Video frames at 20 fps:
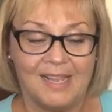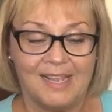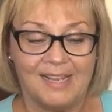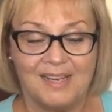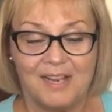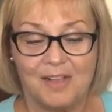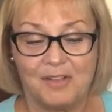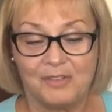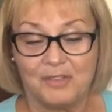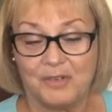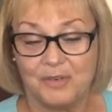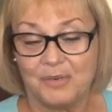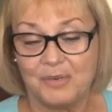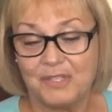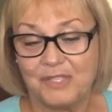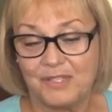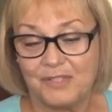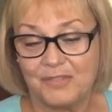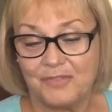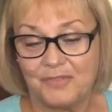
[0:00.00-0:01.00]
It held a
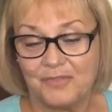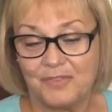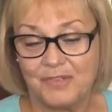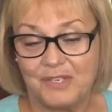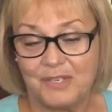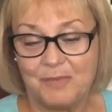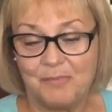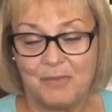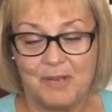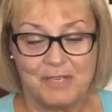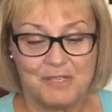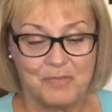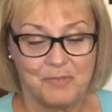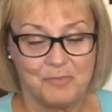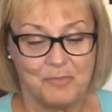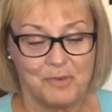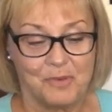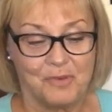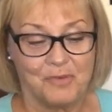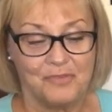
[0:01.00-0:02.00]
crystal-footed punch
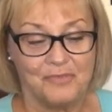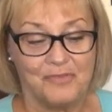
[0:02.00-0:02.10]
bowl